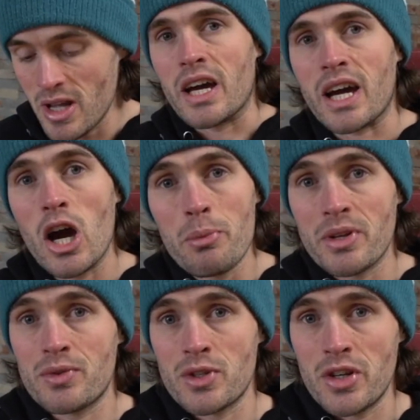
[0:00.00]
I hope
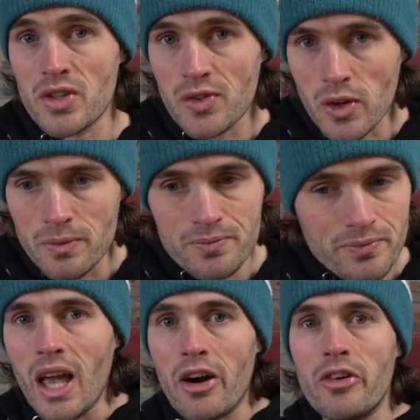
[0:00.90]
this was useful.
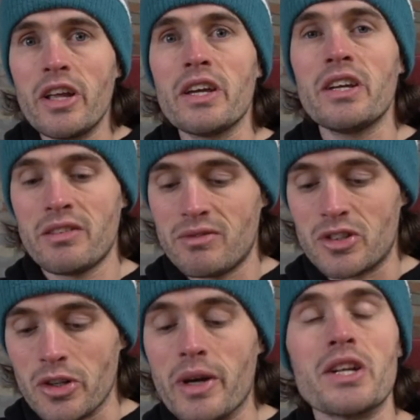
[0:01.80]
I really
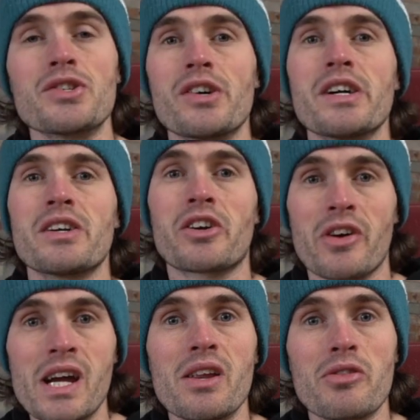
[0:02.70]
do enjoy
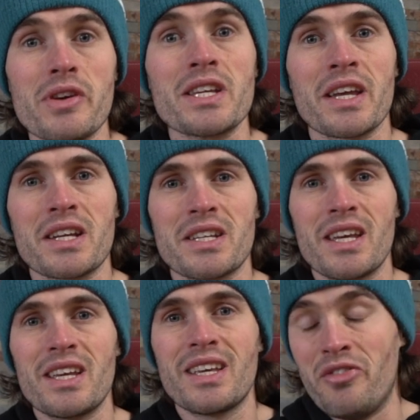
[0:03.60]
creating
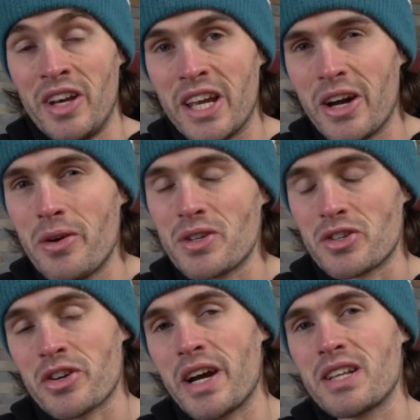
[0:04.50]
360 videos and
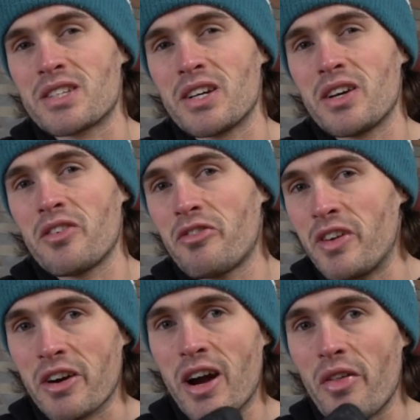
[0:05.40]
trying to
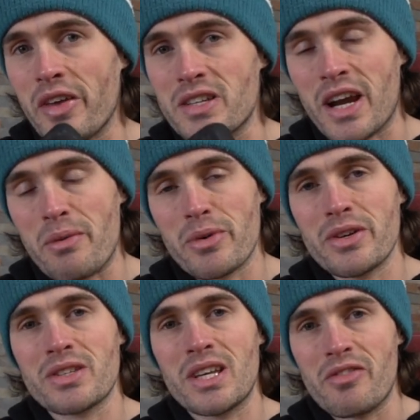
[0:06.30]
figure out these
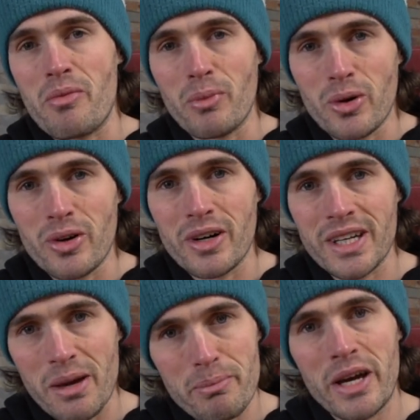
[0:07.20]
cameras even more and
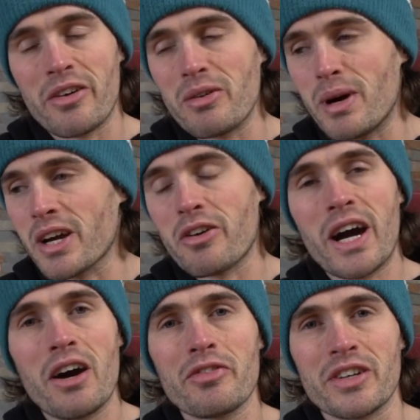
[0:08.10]
get better at my
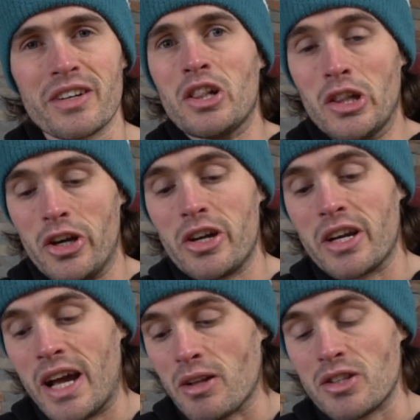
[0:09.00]
craft and
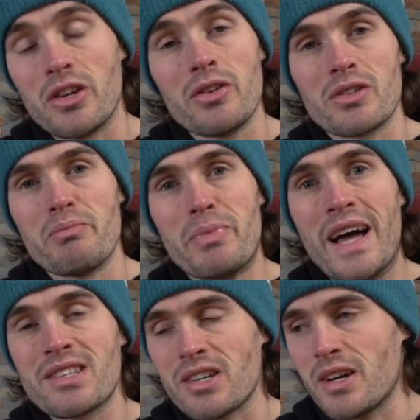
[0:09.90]
learning how to use them
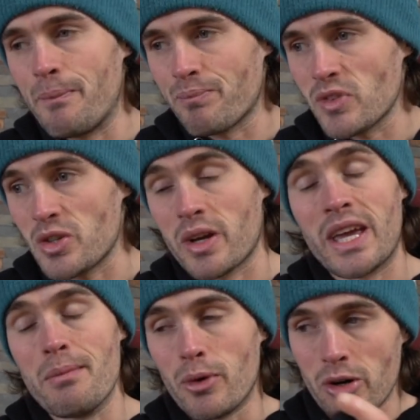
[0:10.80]
better, so I can
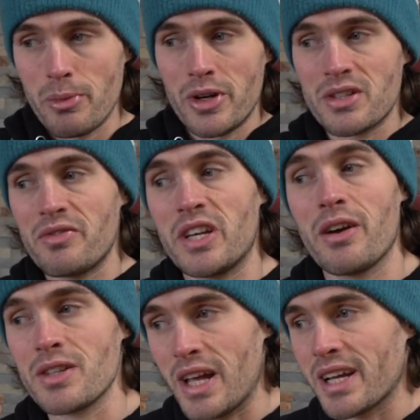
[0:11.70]
get more immersive
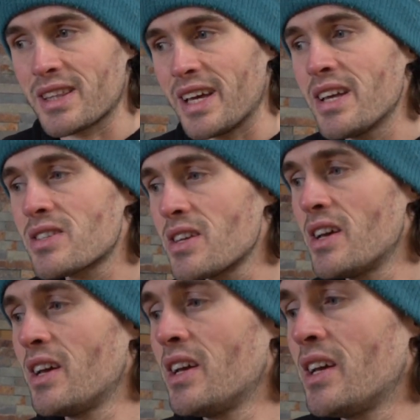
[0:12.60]
videos like this,
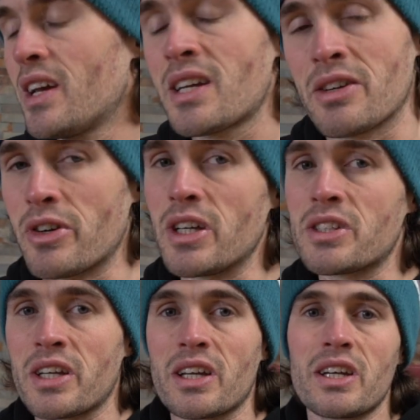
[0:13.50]
because I really
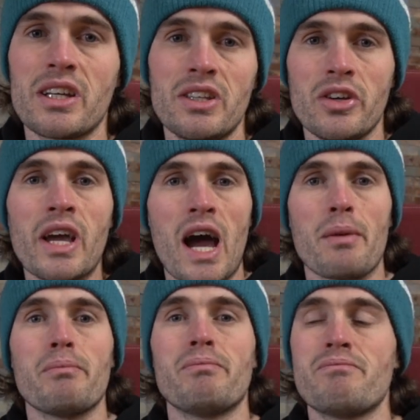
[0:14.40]
think you
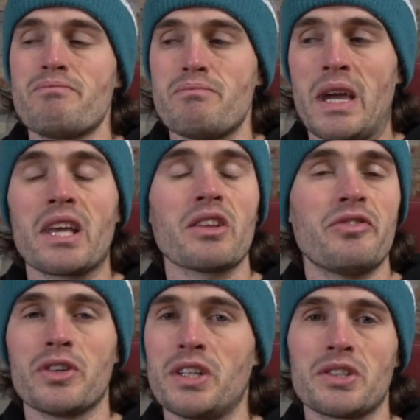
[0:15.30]
can make the
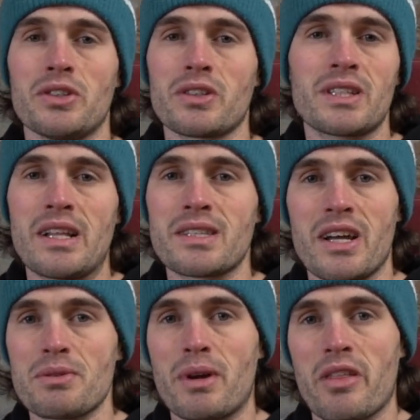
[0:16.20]
footage look 10
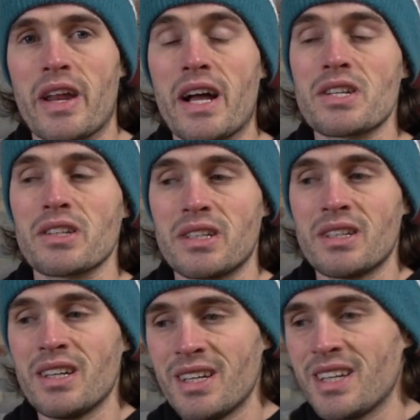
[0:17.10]
times better than it
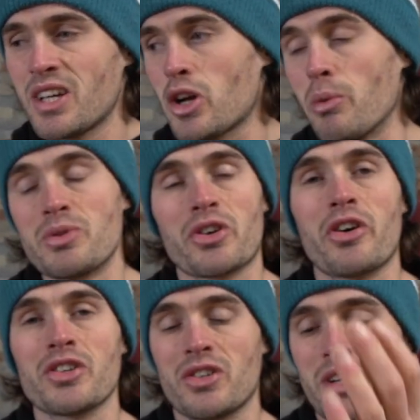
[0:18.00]
actually comes
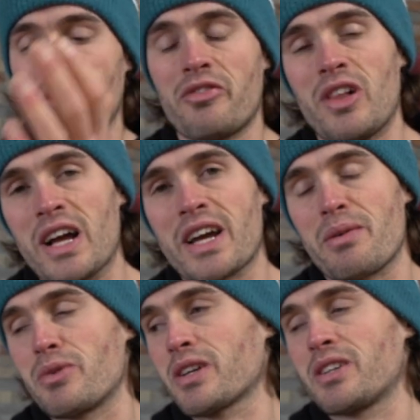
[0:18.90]
across on like a flat
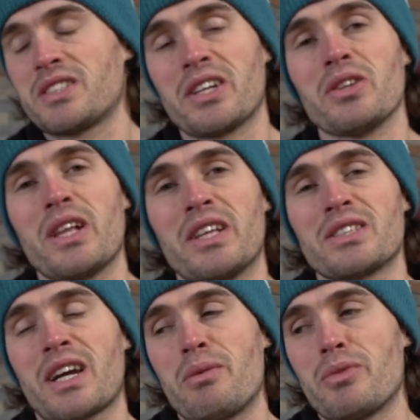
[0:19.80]
camera, like a single
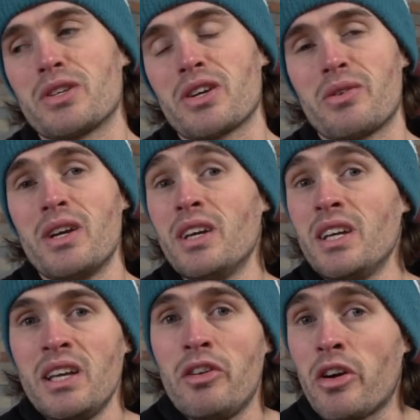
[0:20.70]
lens camera. So
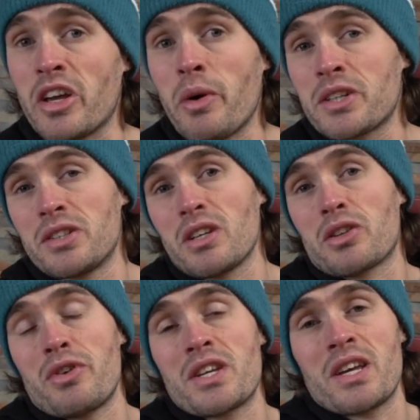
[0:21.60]
if you've got any questions on
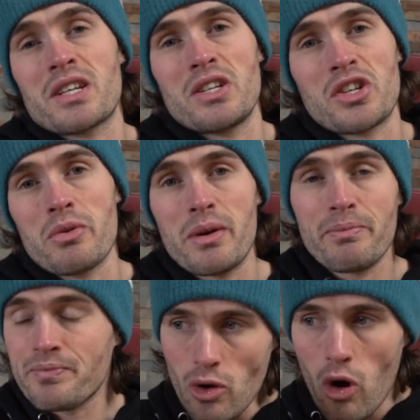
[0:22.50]
360
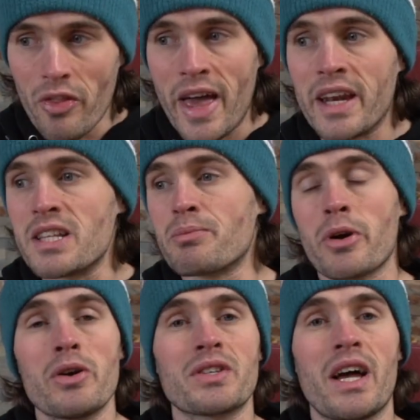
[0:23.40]
shooting or the editing
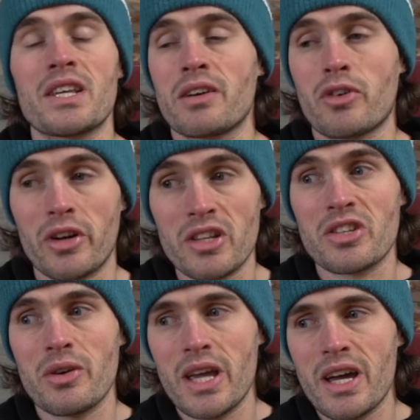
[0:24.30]
process I've gone
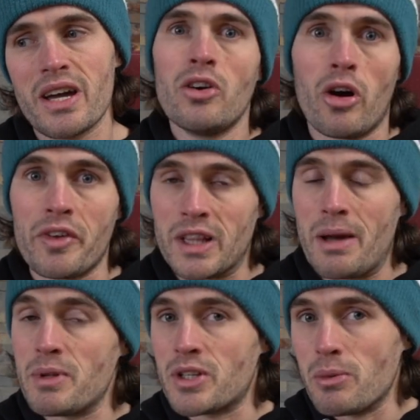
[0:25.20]
into here, or if you'd
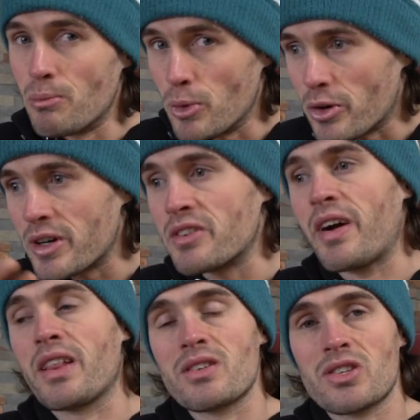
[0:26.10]
like me to do more
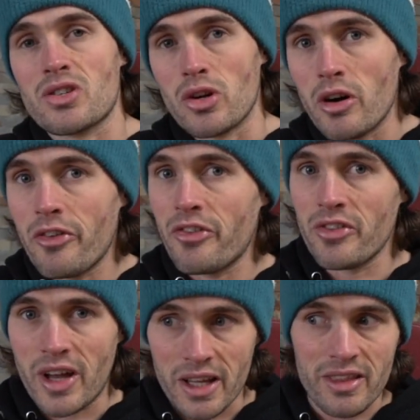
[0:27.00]
advanced
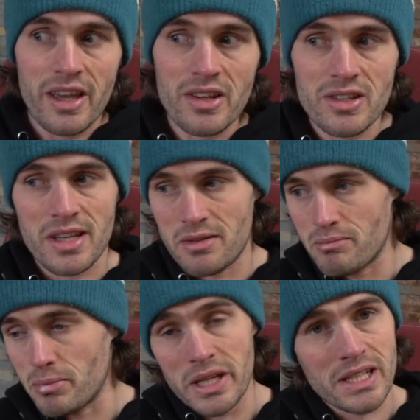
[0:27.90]
stuff like this, then
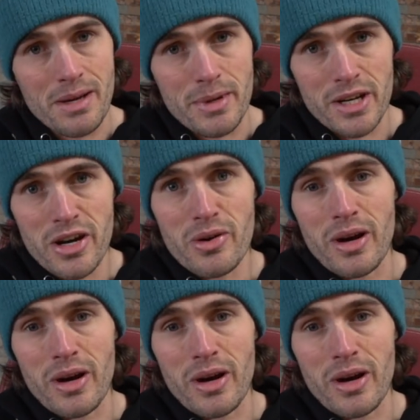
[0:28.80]
please let me know.